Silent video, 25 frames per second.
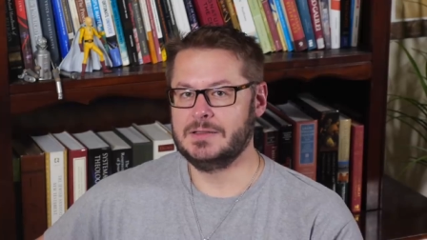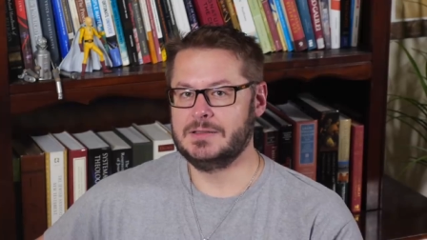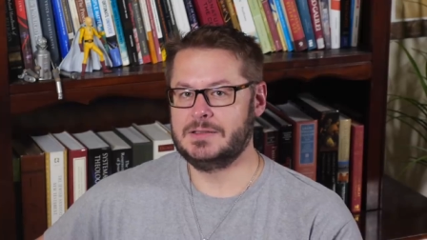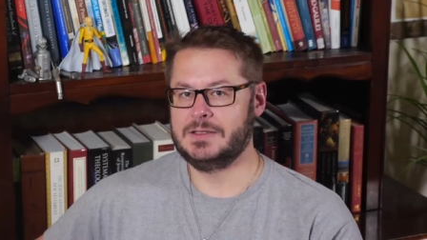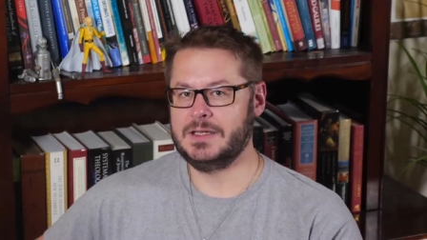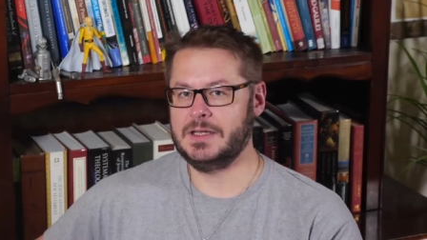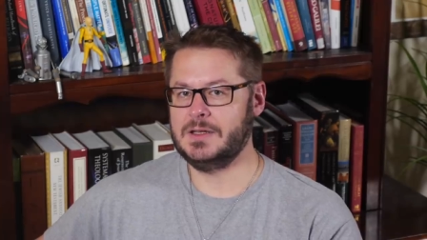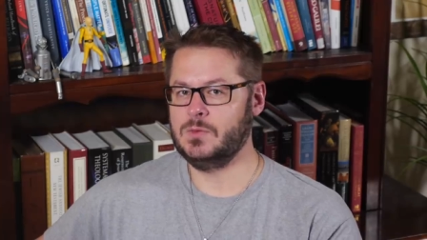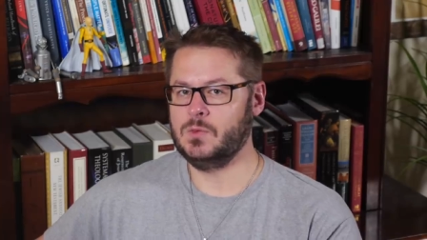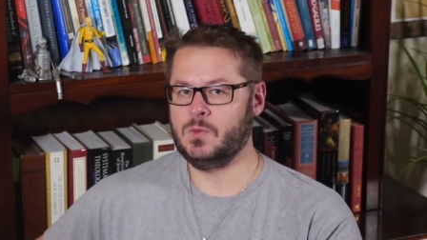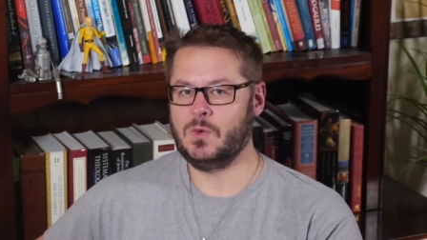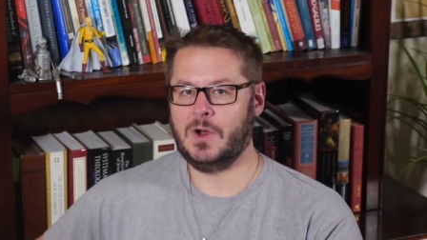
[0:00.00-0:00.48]

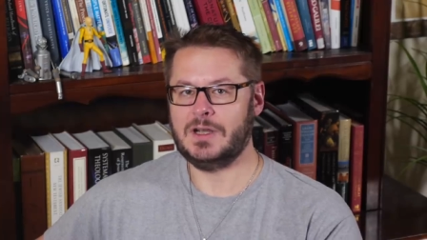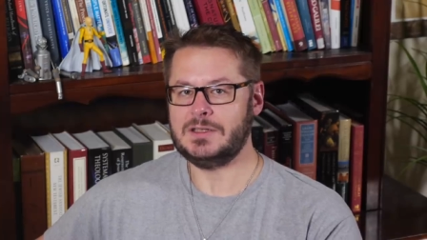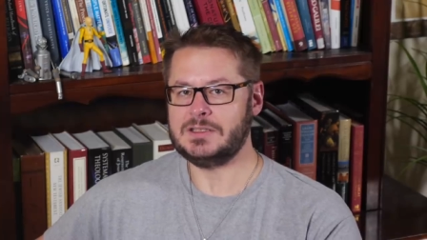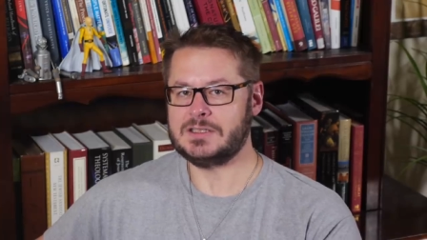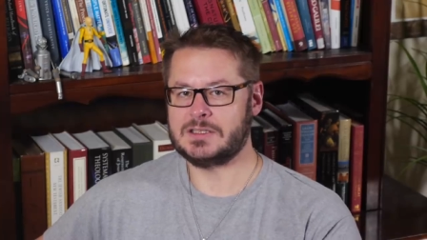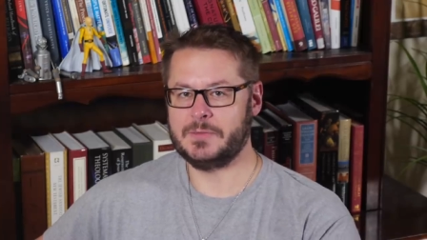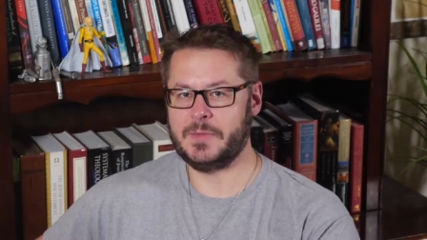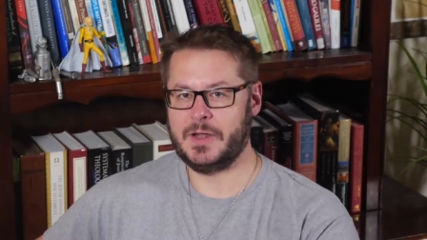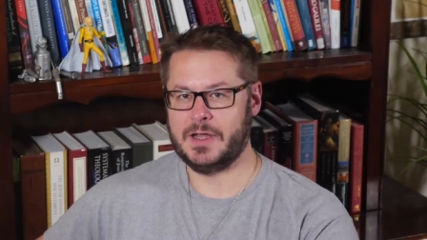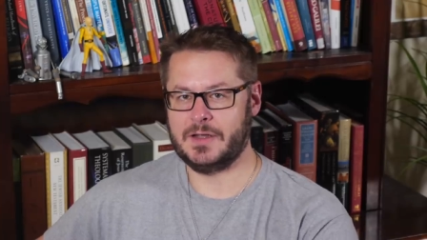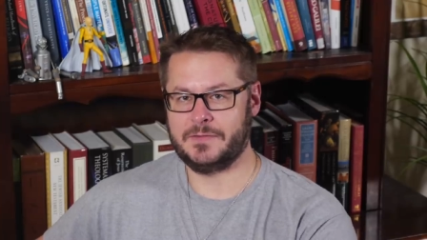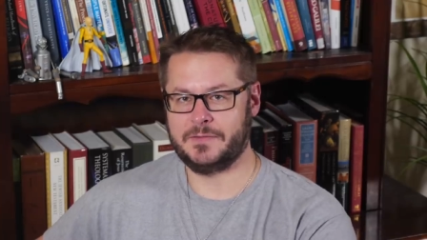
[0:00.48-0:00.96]
didn't want
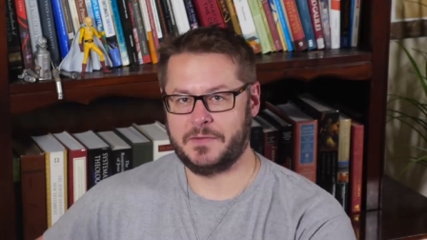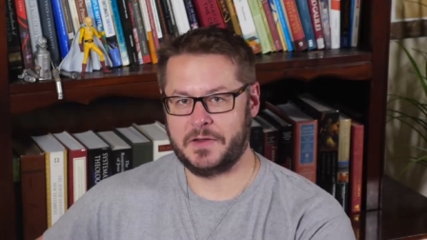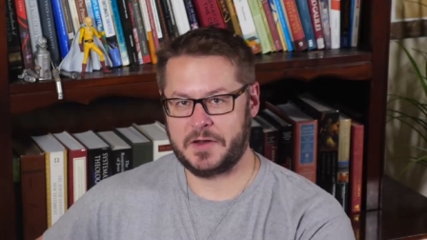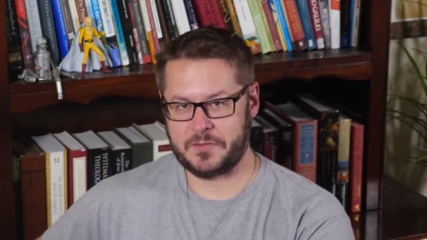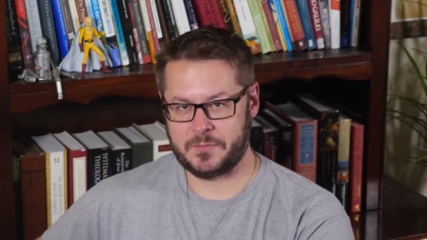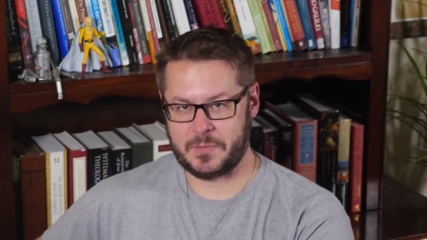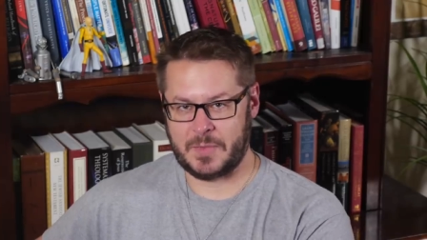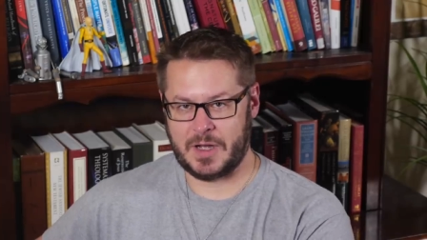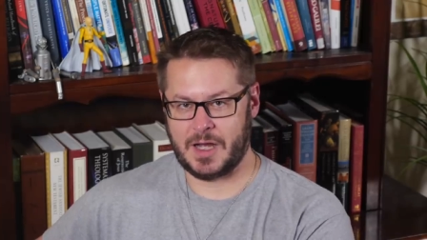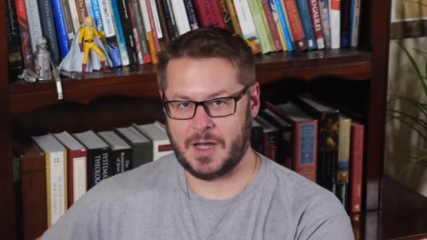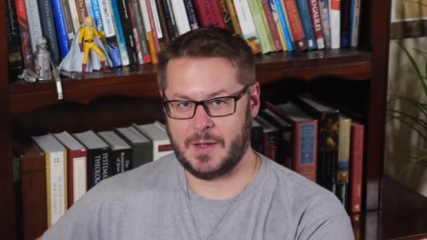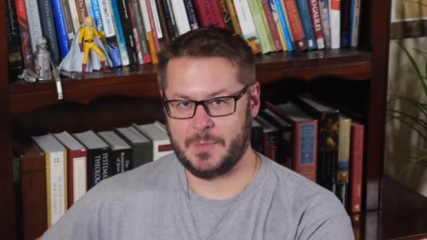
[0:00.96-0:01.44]
to make fun
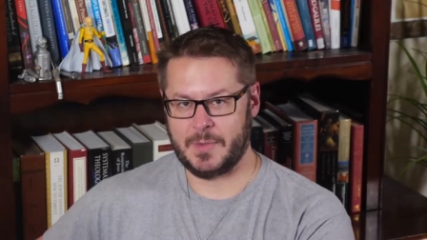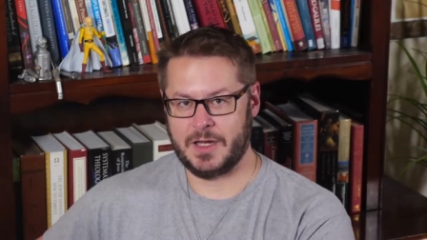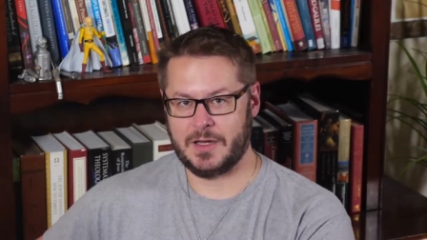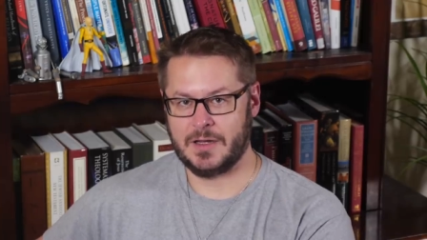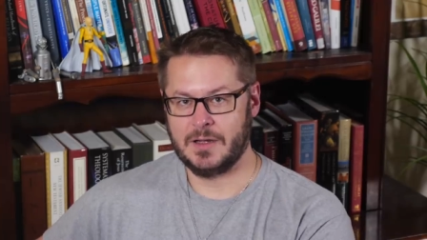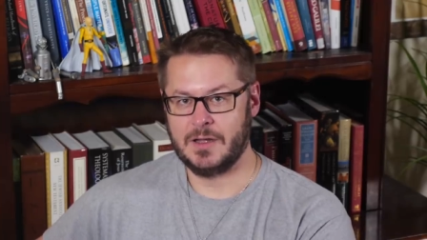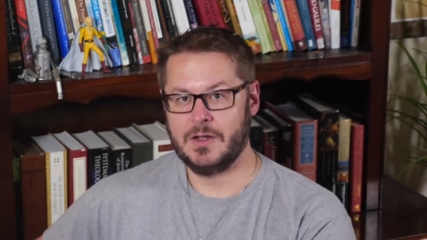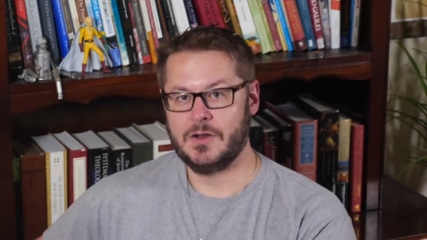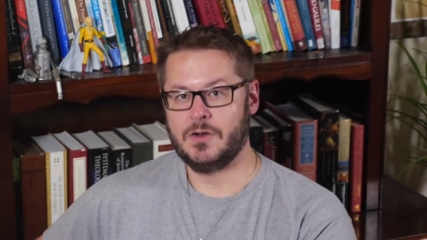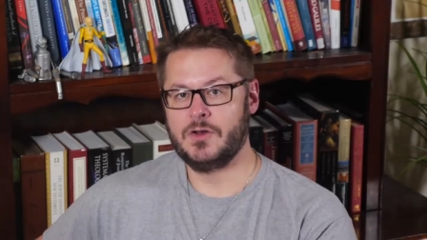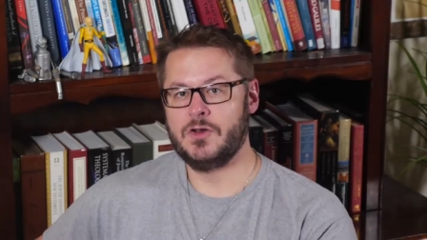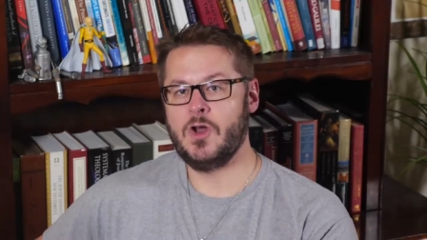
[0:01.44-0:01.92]
of Muhammad,
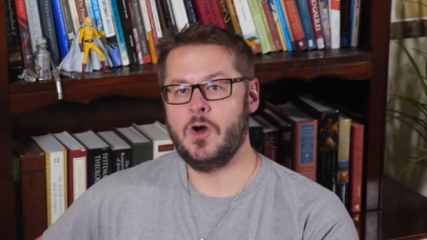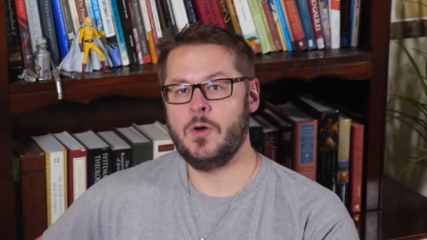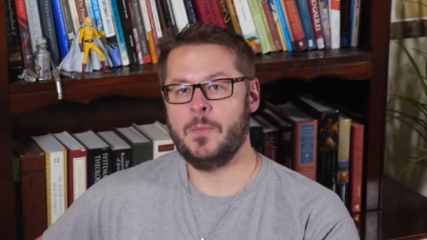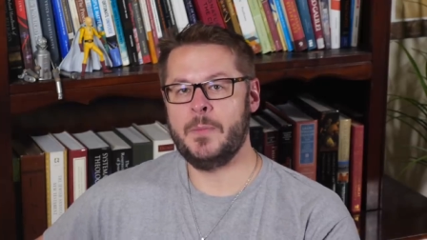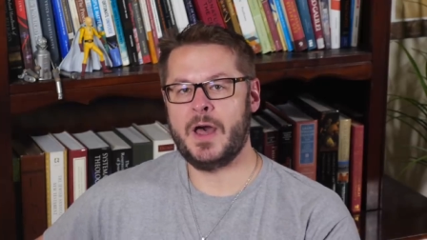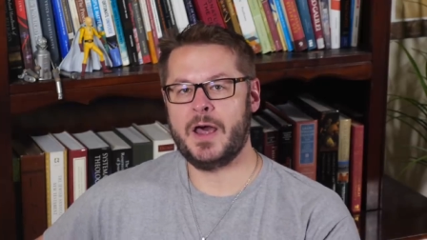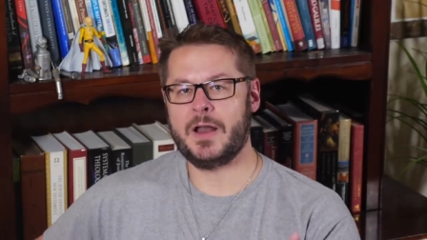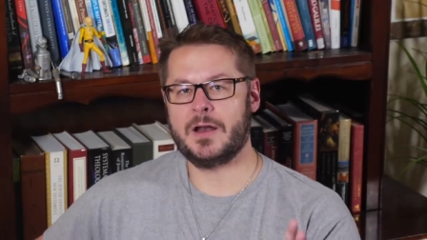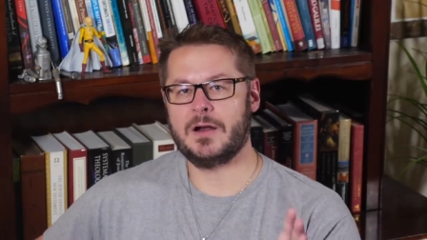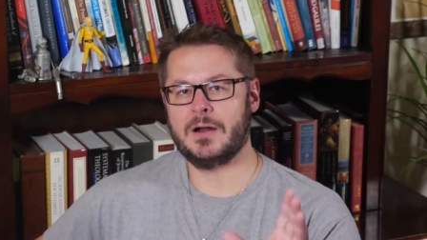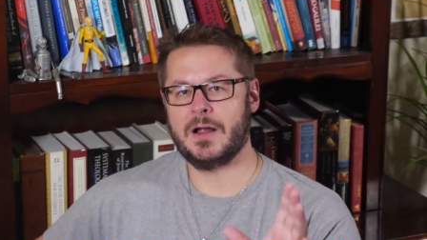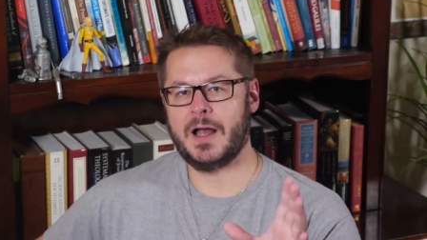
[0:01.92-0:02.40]
no
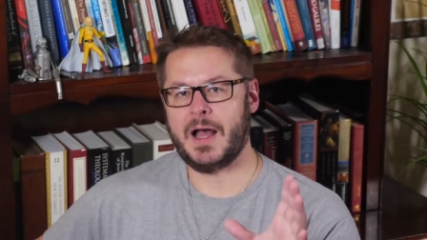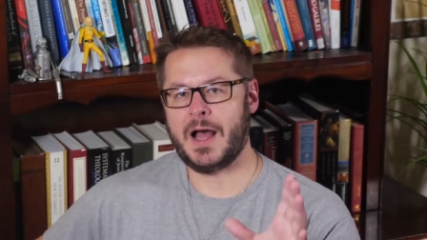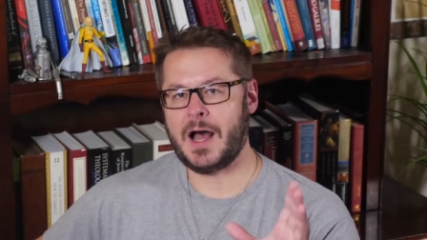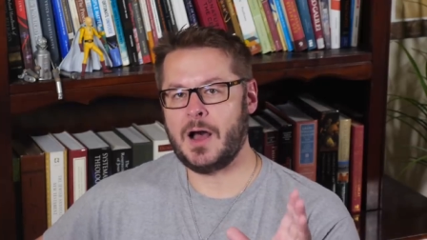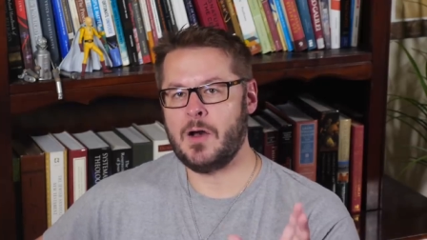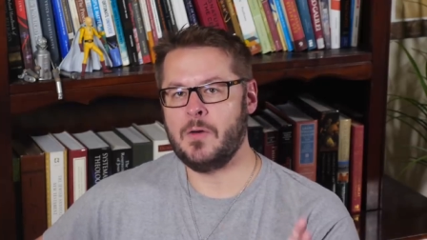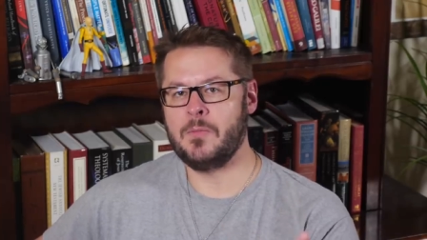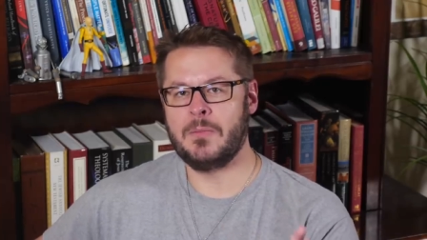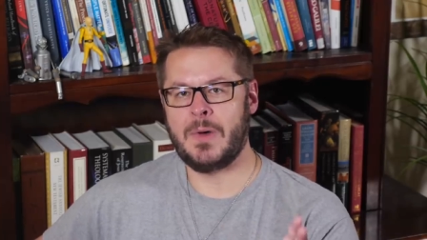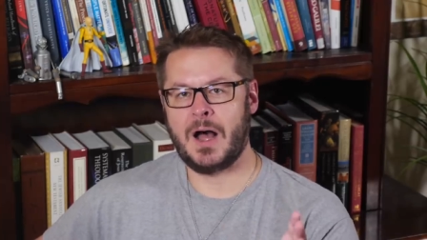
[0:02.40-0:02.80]
matter how